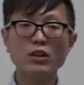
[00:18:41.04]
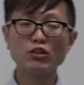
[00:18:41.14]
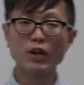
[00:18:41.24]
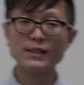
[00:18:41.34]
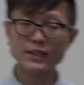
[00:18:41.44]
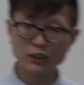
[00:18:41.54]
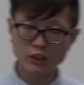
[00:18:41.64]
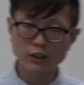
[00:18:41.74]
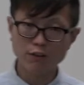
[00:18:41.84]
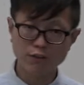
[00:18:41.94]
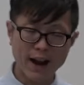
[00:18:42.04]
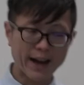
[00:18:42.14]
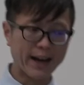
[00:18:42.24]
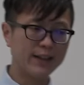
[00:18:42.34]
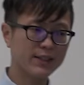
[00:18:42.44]
the transitional
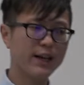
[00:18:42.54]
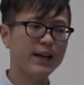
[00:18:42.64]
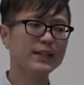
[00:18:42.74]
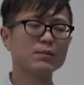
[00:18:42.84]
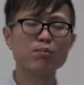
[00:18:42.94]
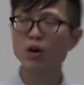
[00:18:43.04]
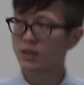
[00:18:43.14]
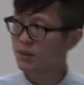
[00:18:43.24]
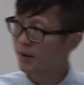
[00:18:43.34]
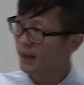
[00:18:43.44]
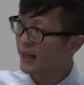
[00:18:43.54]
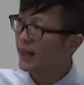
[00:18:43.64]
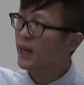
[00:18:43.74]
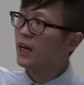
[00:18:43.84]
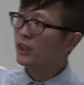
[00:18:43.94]
phase is
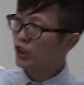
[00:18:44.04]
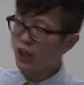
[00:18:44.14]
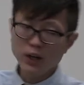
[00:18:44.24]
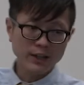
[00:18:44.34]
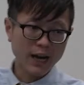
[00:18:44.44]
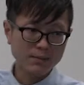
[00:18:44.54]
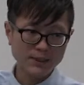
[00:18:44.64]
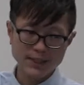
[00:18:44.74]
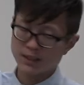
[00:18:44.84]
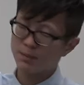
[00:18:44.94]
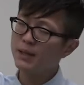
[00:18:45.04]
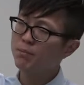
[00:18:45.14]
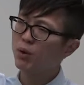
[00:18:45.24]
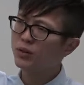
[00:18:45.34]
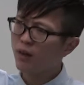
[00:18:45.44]
approximately 2 times
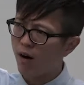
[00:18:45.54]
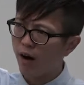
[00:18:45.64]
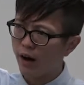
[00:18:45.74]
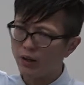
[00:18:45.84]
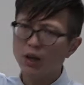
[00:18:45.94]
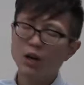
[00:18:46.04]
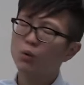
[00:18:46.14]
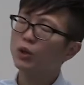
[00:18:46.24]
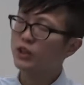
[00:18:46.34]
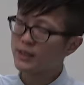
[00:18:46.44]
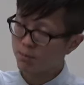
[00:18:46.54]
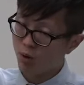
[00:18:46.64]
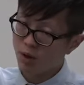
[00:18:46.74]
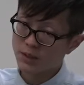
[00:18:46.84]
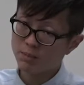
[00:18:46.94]
16.9, which is
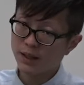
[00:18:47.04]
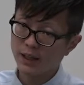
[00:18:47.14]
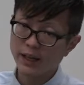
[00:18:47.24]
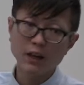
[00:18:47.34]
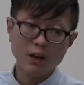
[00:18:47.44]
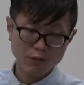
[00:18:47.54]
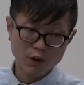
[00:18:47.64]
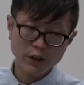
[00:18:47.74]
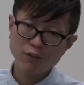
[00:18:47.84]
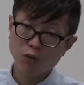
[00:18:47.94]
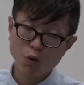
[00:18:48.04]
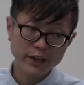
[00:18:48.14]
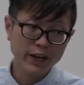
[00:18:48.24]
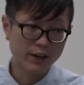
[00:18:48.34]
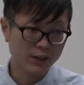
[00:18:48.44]
approximately 34
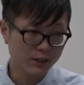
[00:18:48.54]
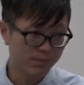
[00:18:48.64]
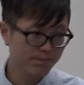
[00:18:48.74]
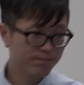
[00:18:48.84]
years.